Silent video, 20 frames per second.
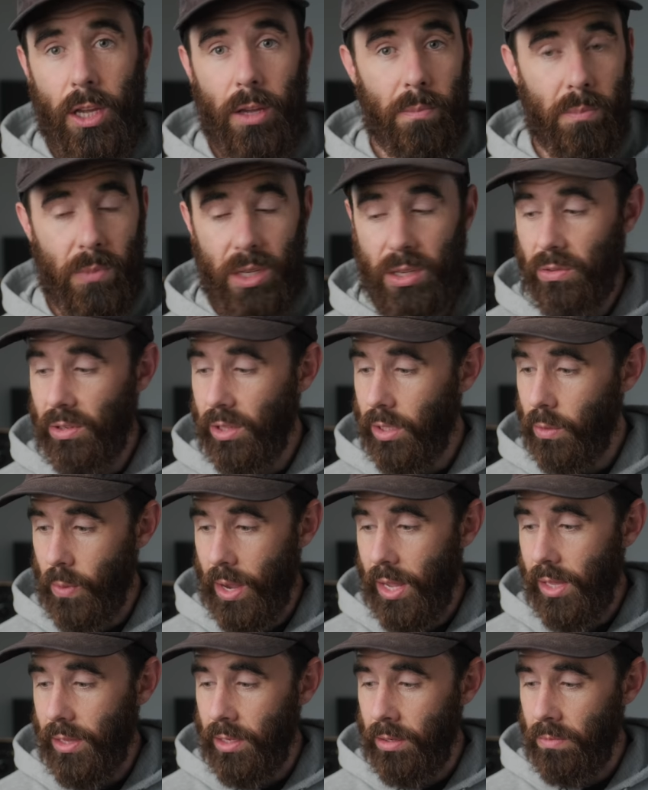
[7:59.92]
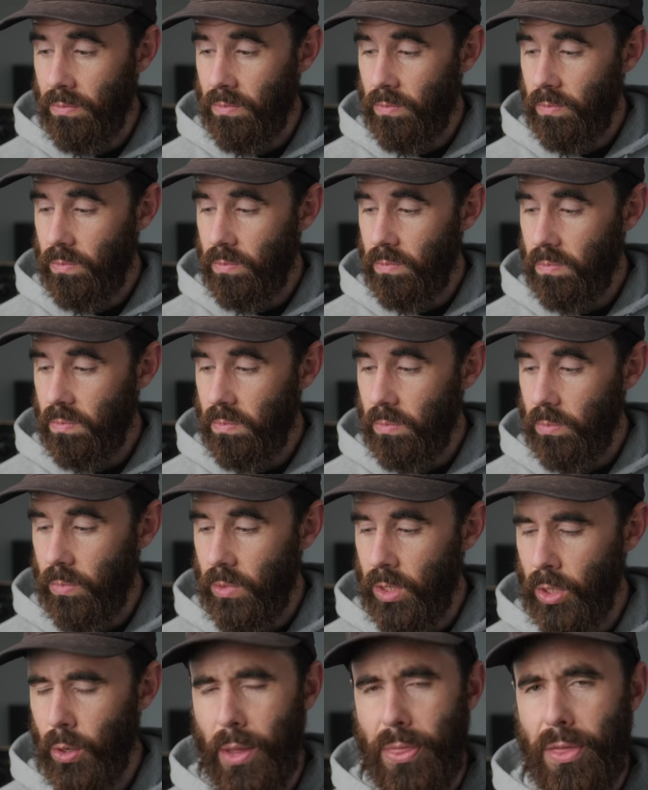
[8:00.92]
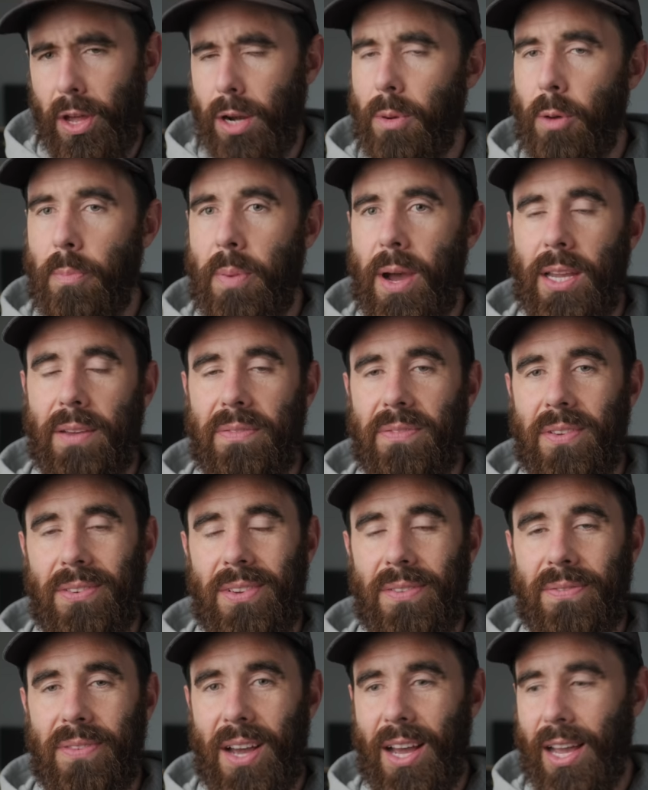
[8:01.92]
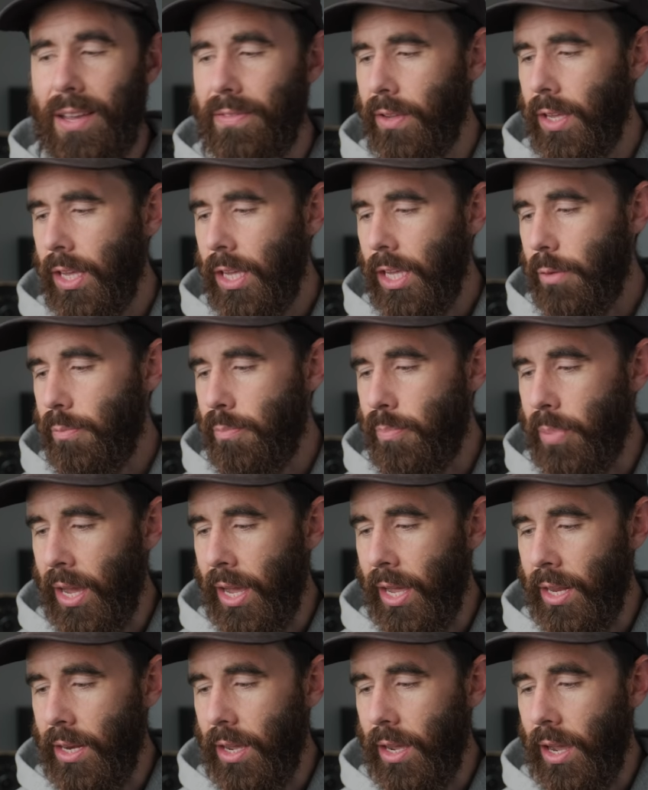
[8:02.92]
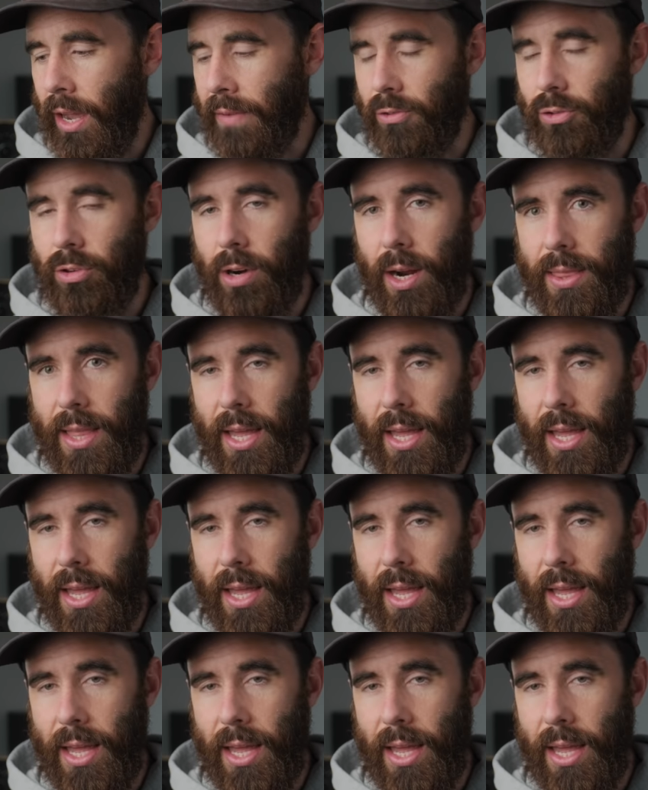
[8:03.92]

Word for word: me really well. And you know, I thought about buying a 55, but I've tried